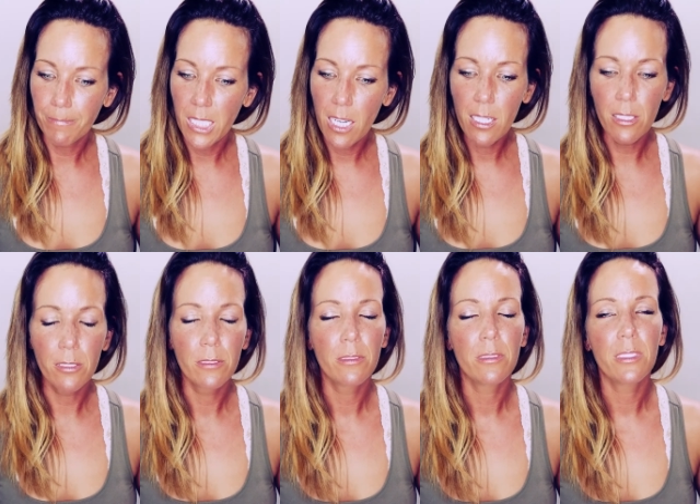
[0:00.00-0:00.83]
yeah,
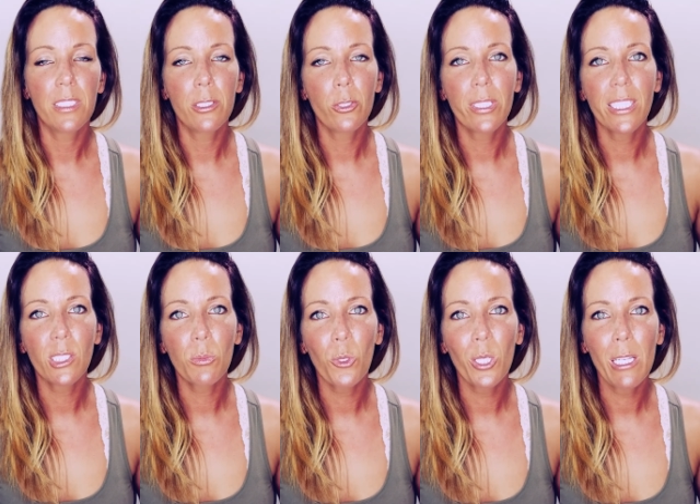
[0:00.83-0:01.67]
then you'll get
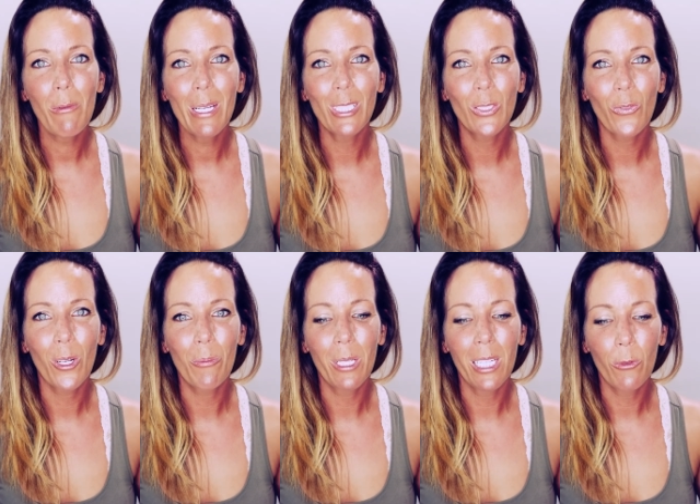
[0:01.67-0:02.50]
some more emails
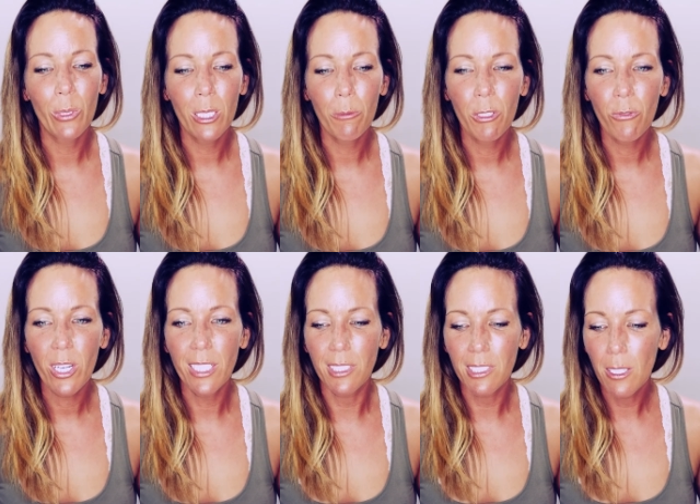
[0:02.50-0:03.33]
from me and we can be
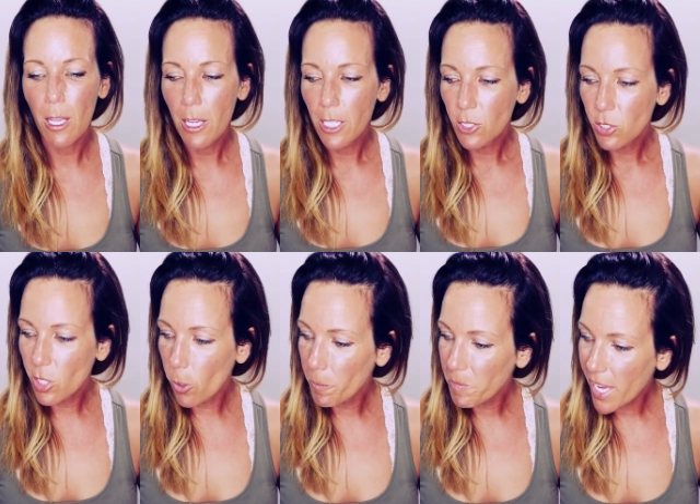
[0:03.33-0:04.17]
friends.
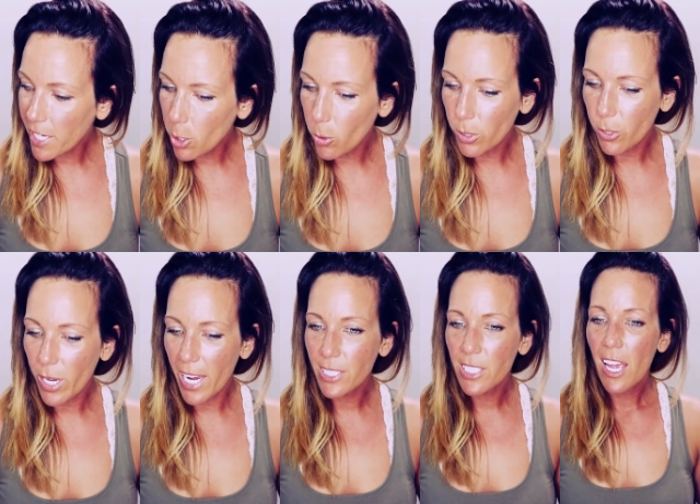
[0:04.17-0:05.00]
So anywho, you
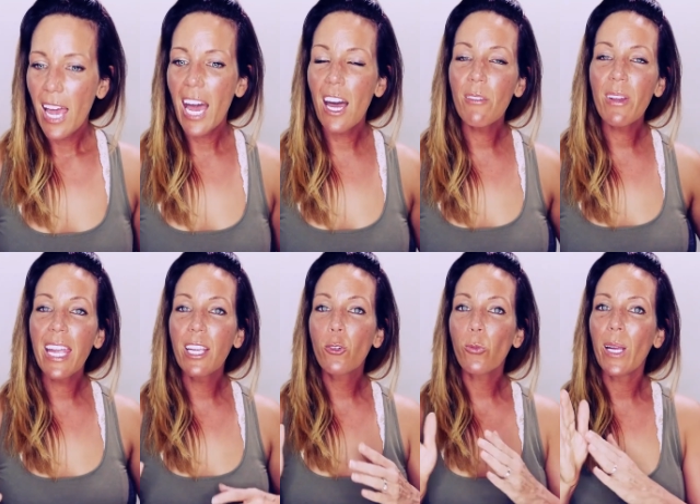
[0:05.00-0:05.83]
guys, have
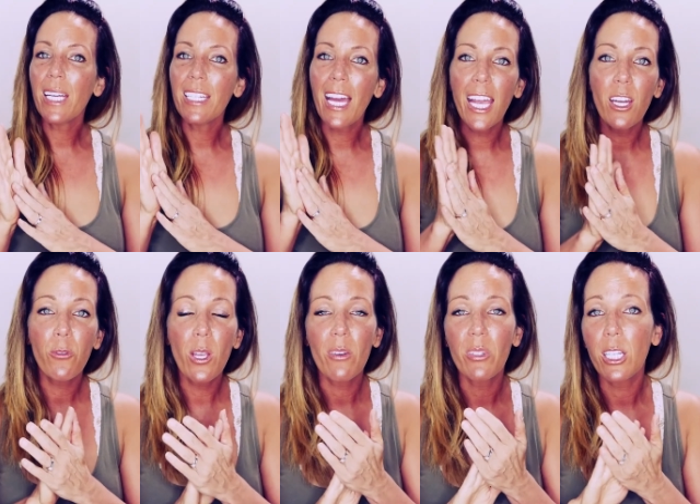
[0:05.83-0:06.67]
a great night. If
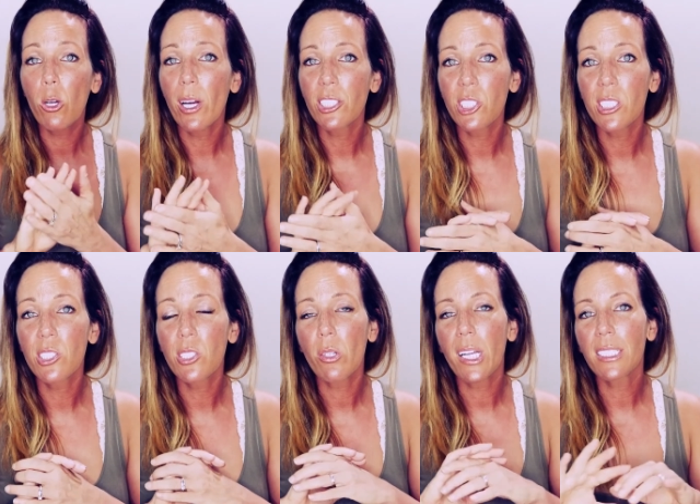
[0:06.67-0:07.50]
you have any questions,
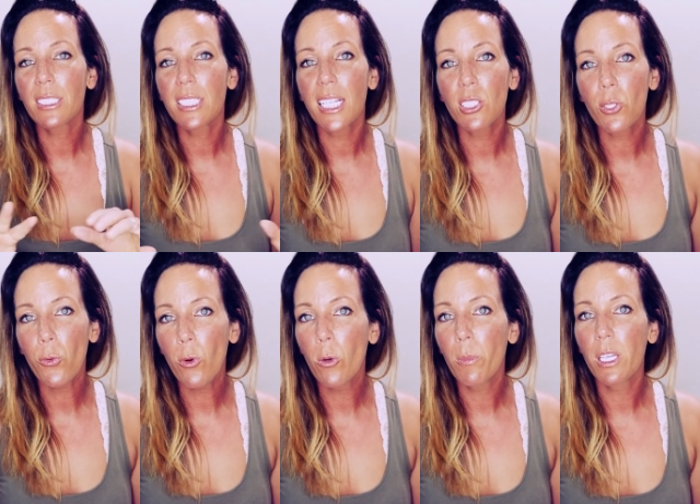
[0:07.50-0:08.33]
don't hesitate to
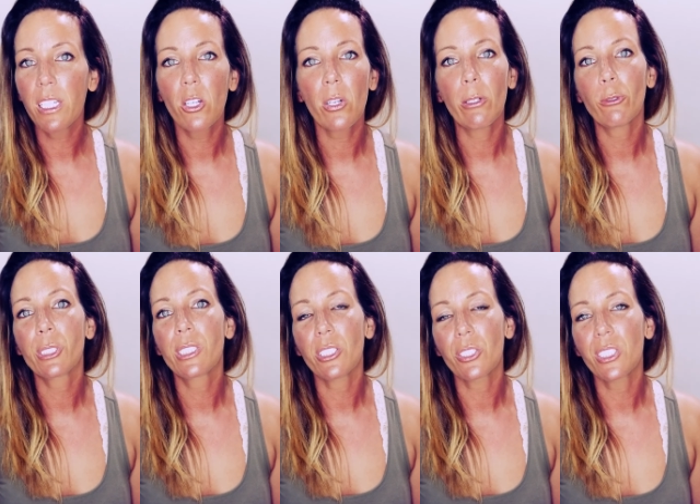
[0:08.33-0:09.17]
throw them in here. I will
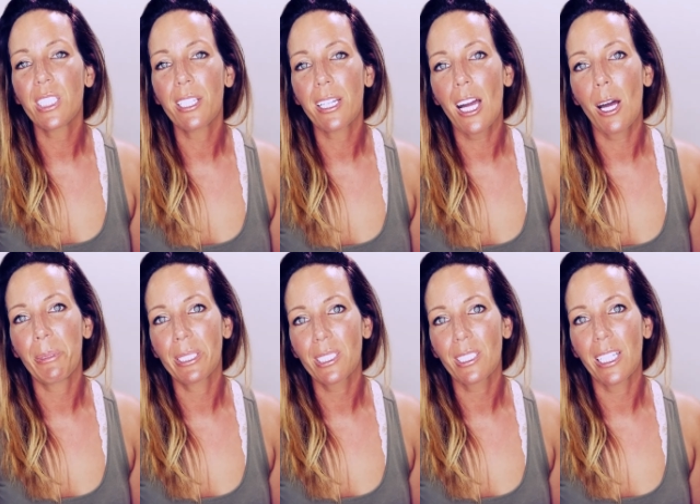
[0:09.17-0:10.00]
still see the
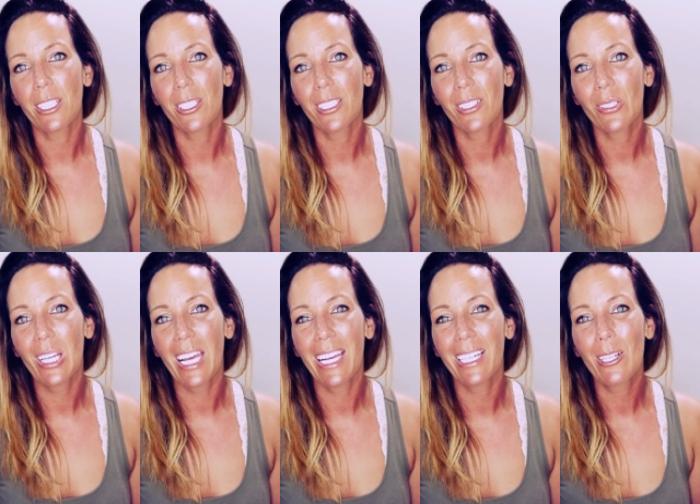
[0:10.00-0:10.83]
comments later.
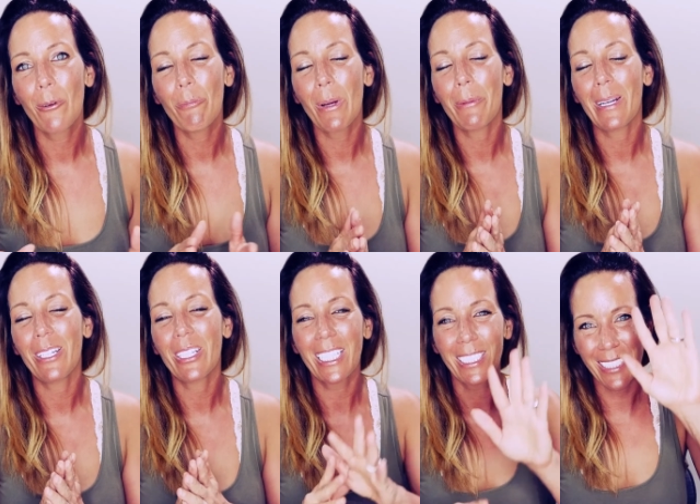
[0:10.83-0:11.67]
Okay? Bye-bye.